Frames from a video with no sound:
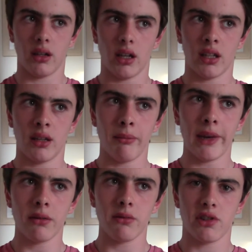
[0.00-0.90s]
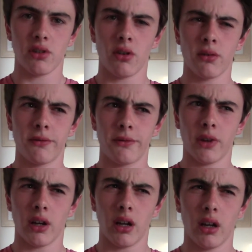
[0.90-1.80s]
An amount of
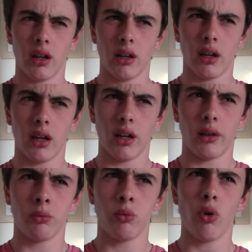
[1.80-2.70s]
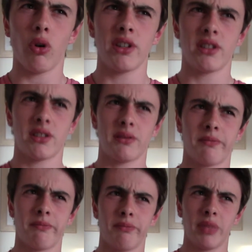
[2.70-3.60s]
what is
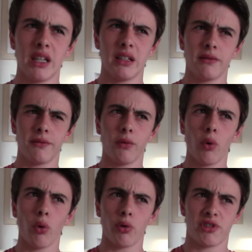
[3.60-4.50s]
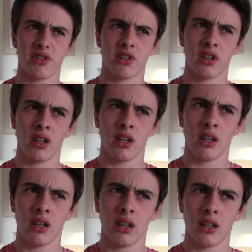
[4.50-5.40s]
being thought
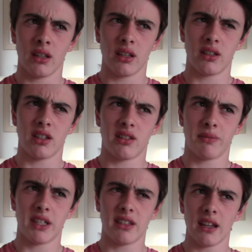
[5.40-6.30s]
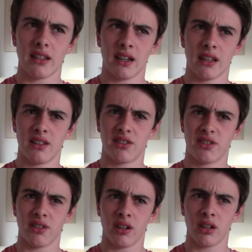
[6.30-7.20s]
to be said
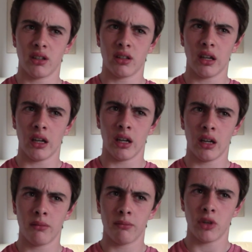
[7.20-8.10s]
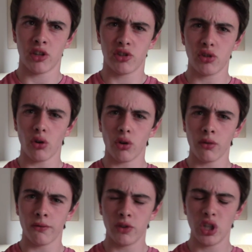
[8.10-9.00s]
as a stock
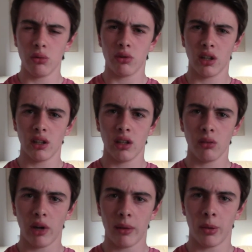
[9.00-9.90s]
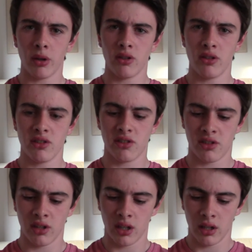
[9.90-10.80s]
of nuclear
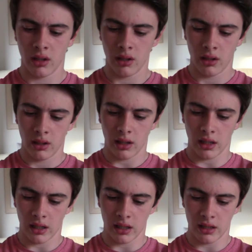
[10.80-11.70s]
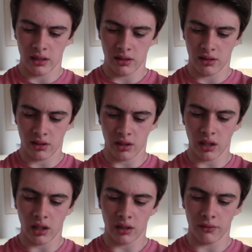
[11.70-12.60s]
weapons and
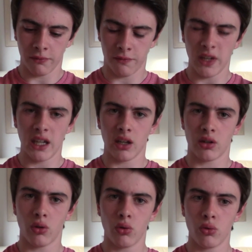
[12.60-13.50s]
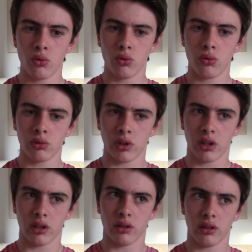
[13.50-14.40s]
vehicle